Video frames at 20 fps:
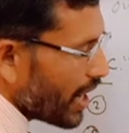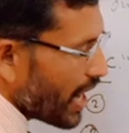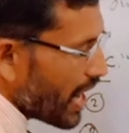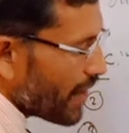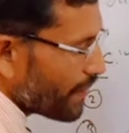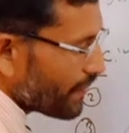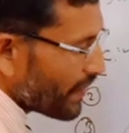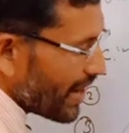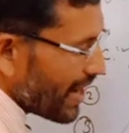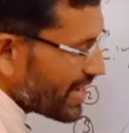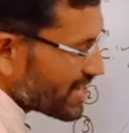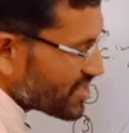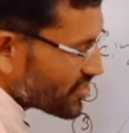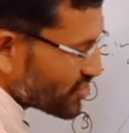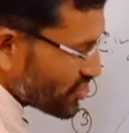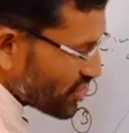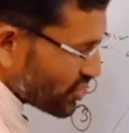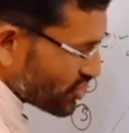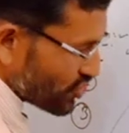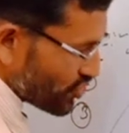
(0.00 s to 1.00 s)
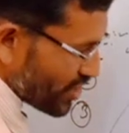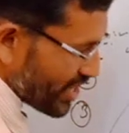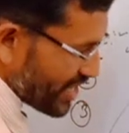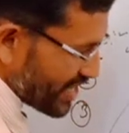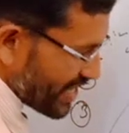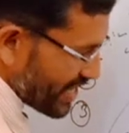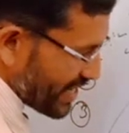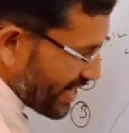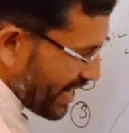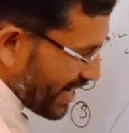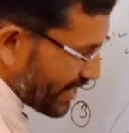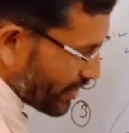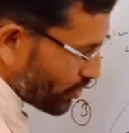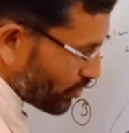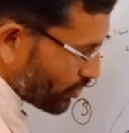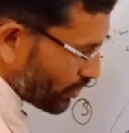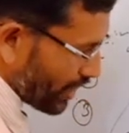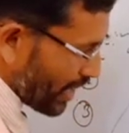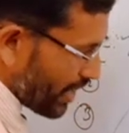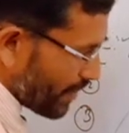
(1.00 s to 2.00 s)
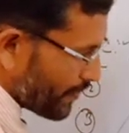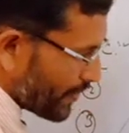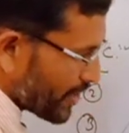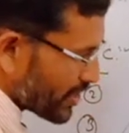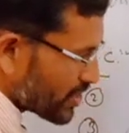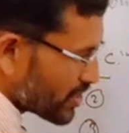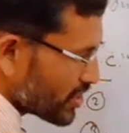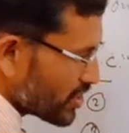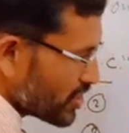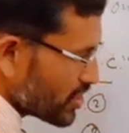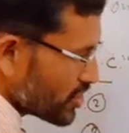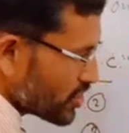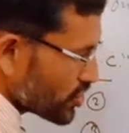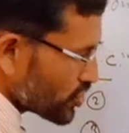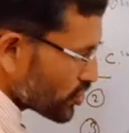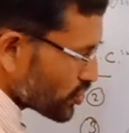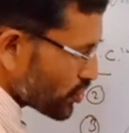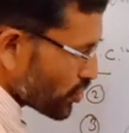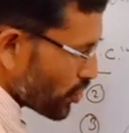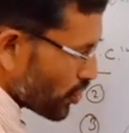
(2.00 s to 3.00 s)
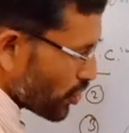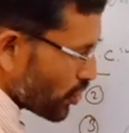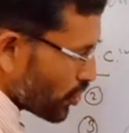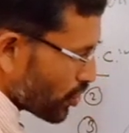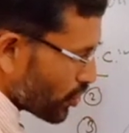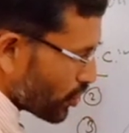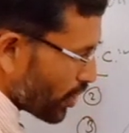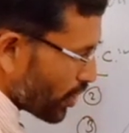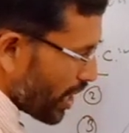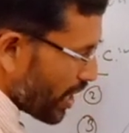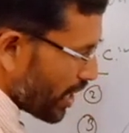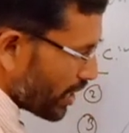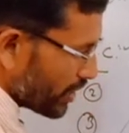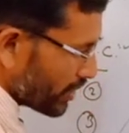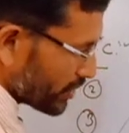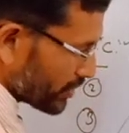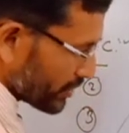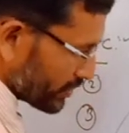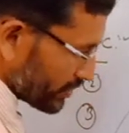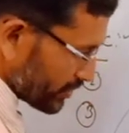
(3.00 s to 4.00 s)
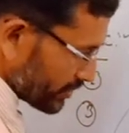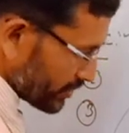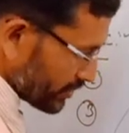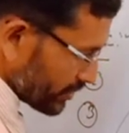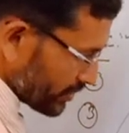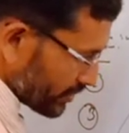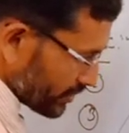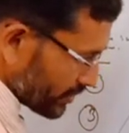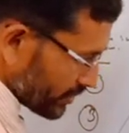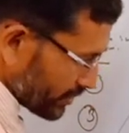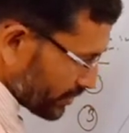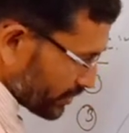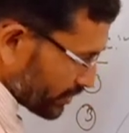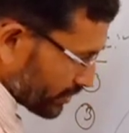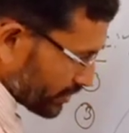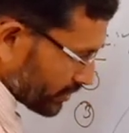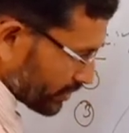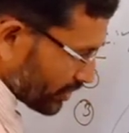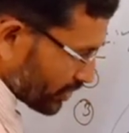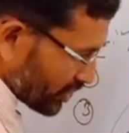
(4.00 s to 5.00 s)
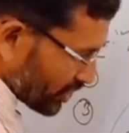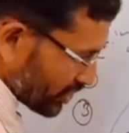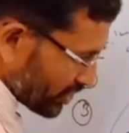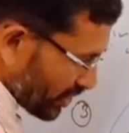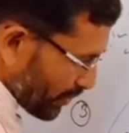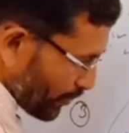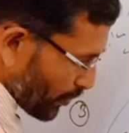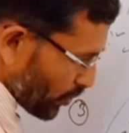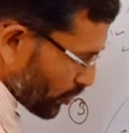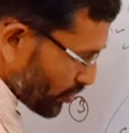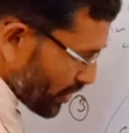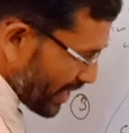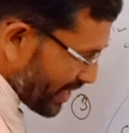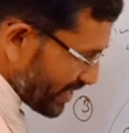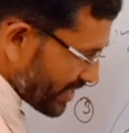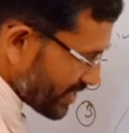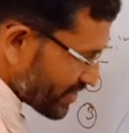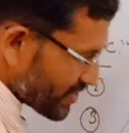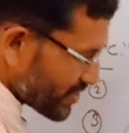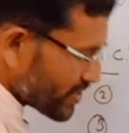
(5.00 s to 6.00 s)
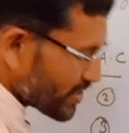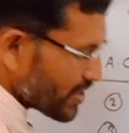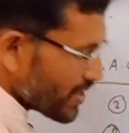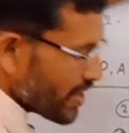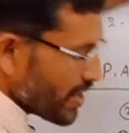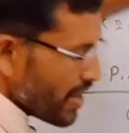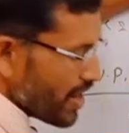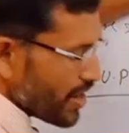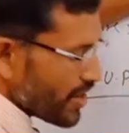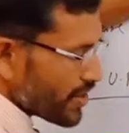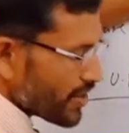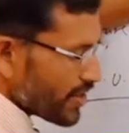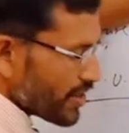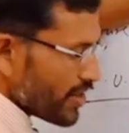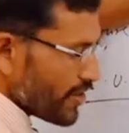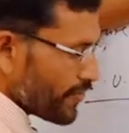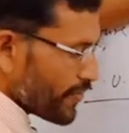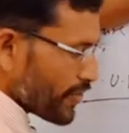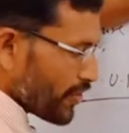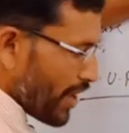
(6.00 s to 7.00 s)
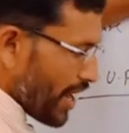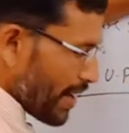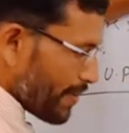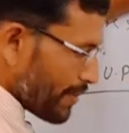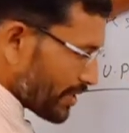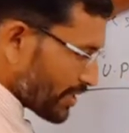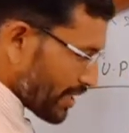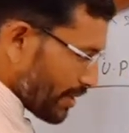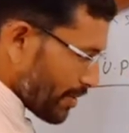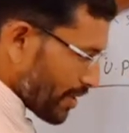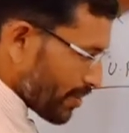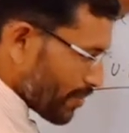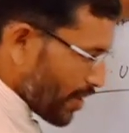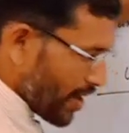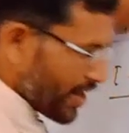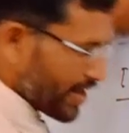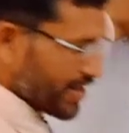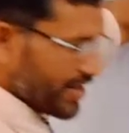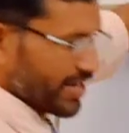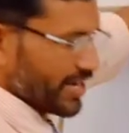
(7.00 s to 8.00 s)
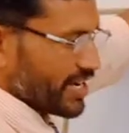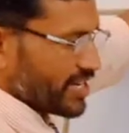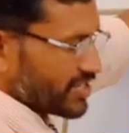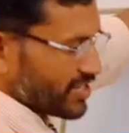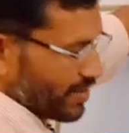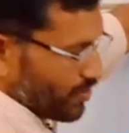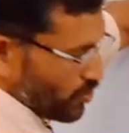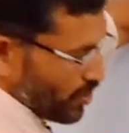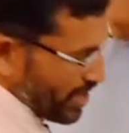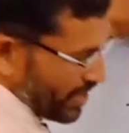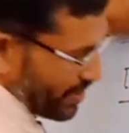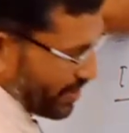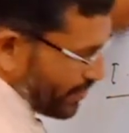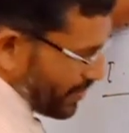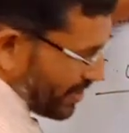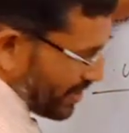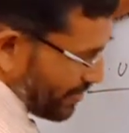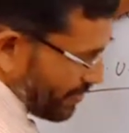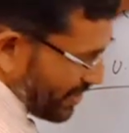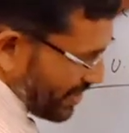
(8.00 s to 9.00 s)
unsaturated hydrocarbon, so called. This is suppose that is. If you have a double bond here, somewhat maybe double